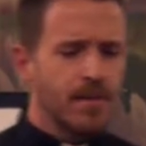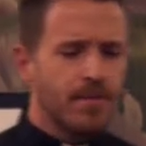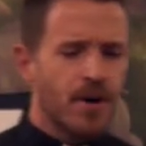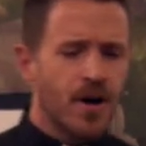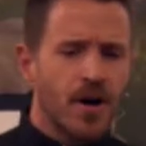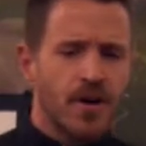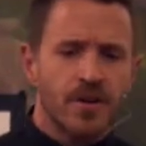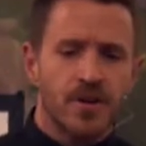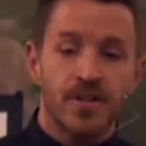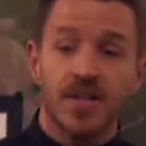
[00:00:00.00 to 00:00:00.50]

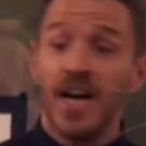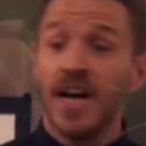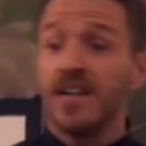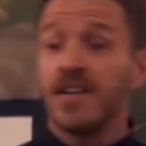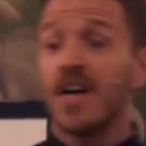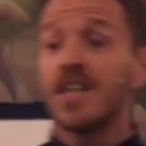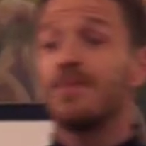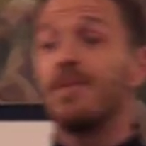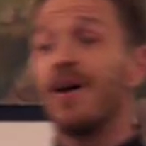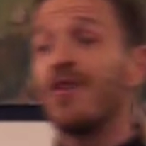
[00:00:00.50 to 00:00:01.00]
partners, it
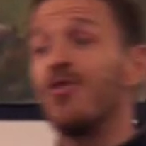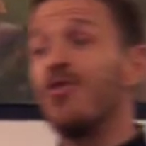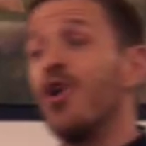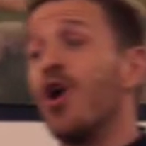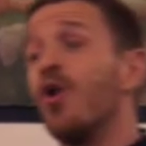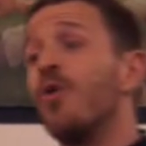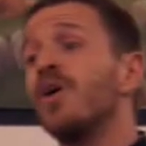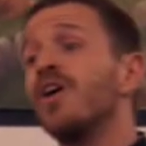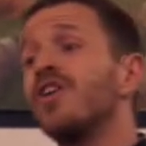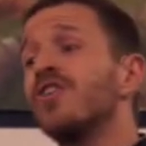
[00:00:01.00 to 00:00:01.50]
talks about
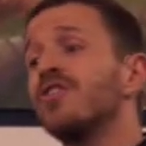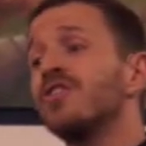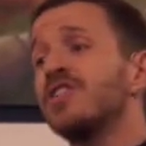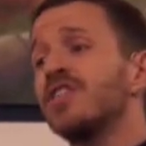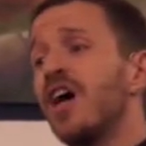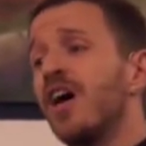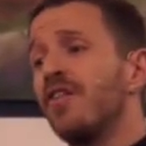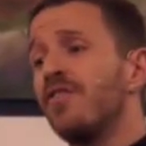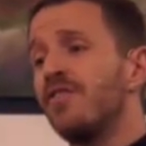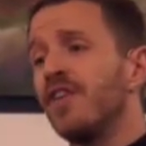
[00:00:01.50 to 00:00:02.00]
knowing
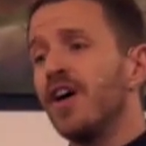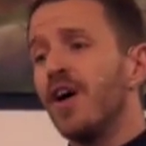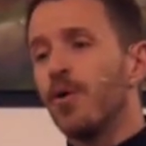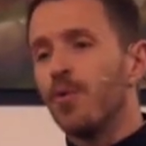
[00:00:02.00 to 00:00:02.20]
yourself,